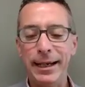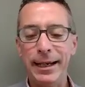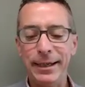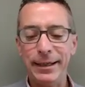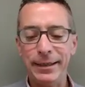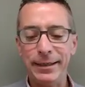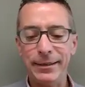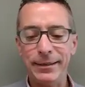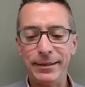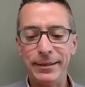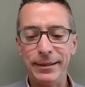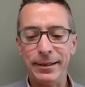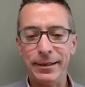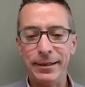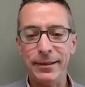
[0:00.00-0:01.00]
and
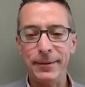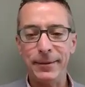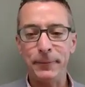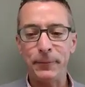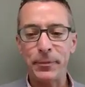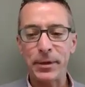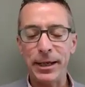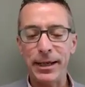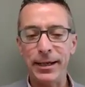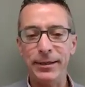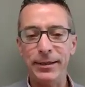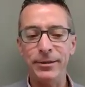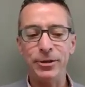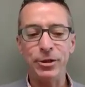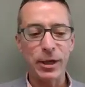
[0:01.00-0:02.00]

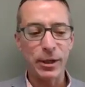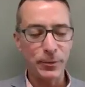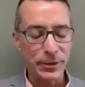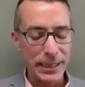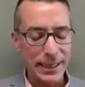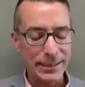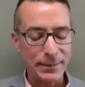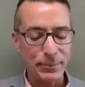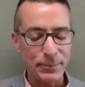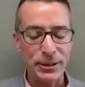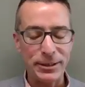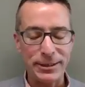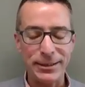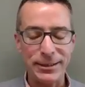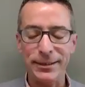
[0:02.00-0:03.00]
so I was asked to
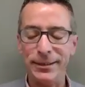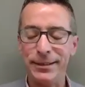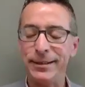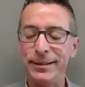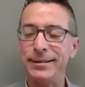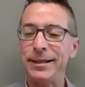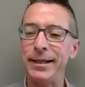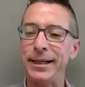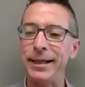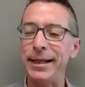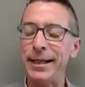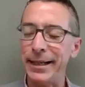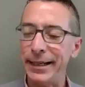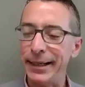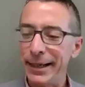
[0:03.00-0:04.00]
preach the Sunday
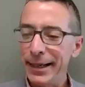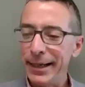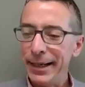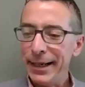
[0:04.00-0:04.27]
night